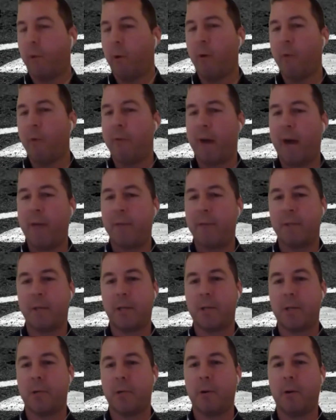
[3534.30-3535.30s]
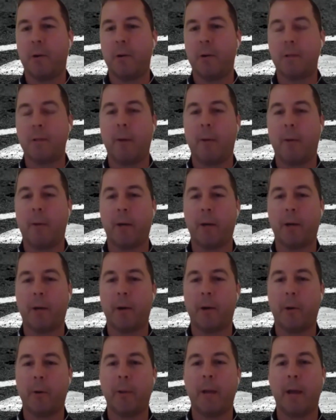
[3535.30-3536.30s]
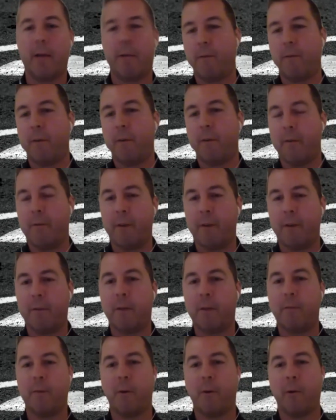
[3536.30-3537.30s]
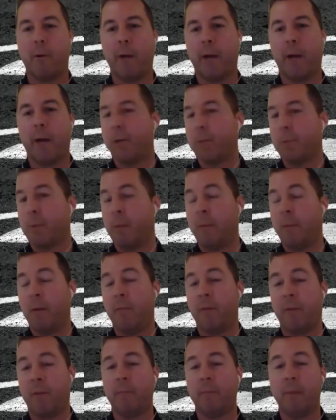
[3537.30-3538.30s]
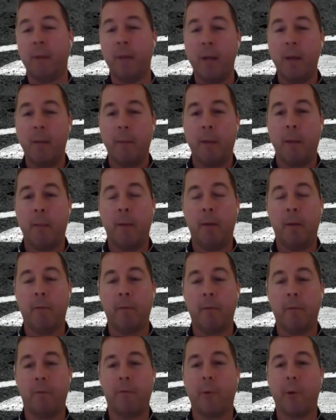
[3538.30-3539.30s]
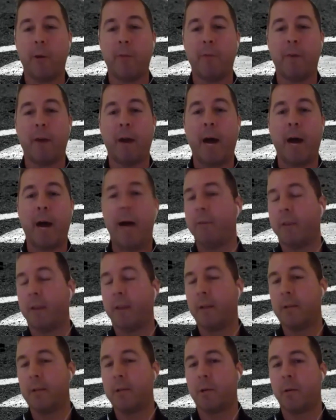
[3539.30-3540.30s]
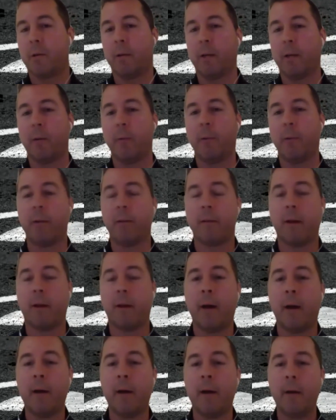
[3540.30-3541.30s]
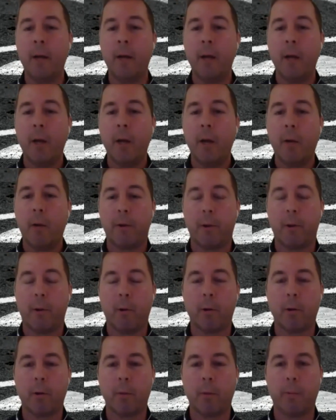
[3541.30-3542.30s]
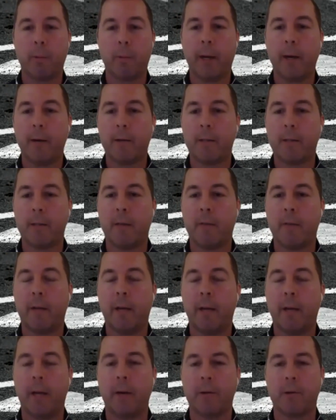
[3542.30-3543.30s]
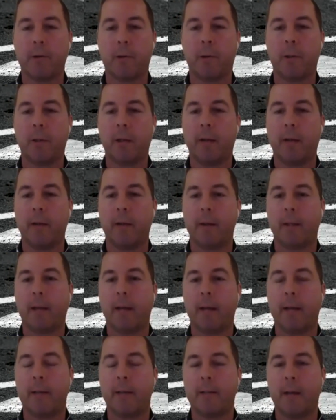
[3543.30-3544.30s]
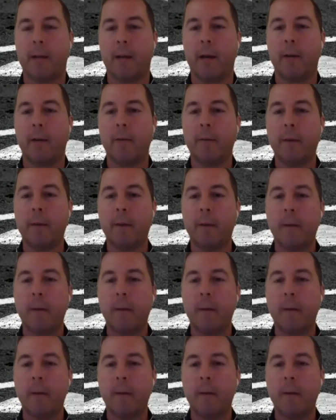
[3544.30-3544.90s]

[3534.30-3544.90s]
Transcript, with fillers: four or five six year olds, you might want to go in that foot 50 foot range, maybe even maybe even 45, and then certainly with uh, with your older players, seven eight years old, I think that uh,